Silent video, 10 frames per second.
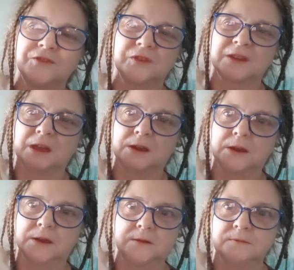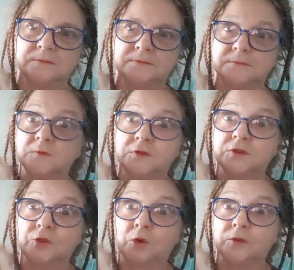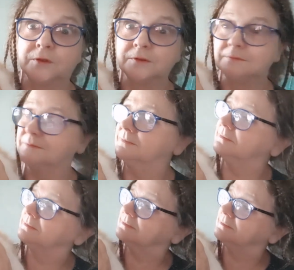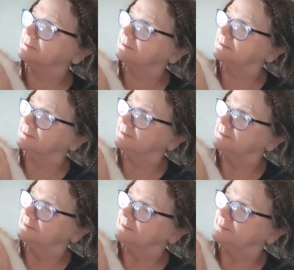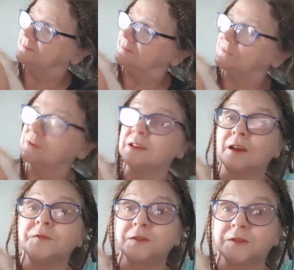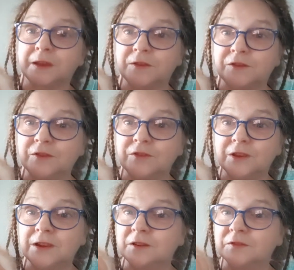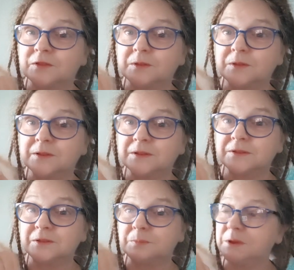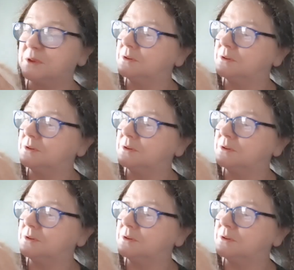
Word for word: a cuddler. Not. Hmm. She loves attention. She loves to be,